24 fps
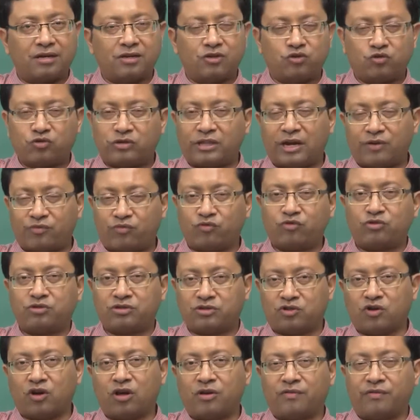So, that would
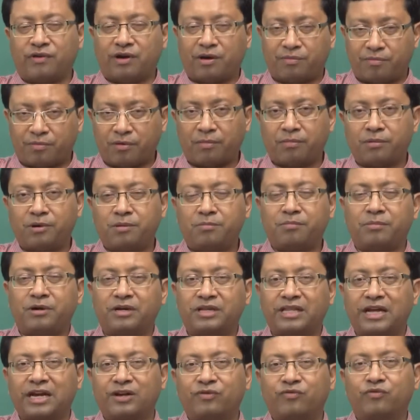solve our problem,
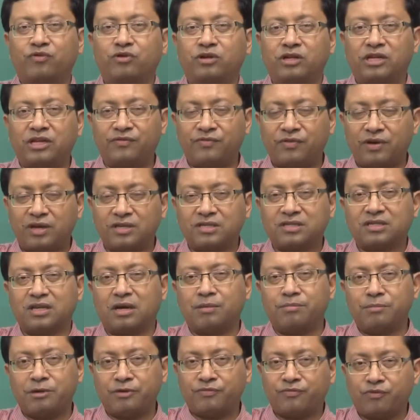but that would give us
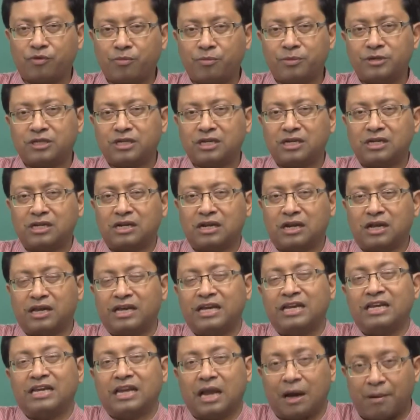some information
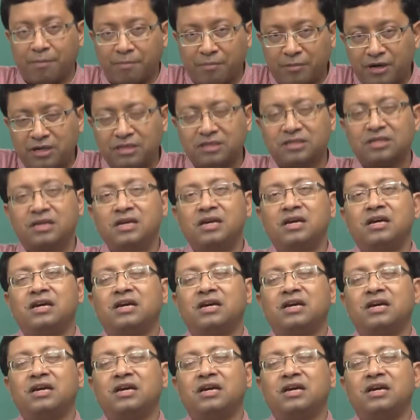in numbers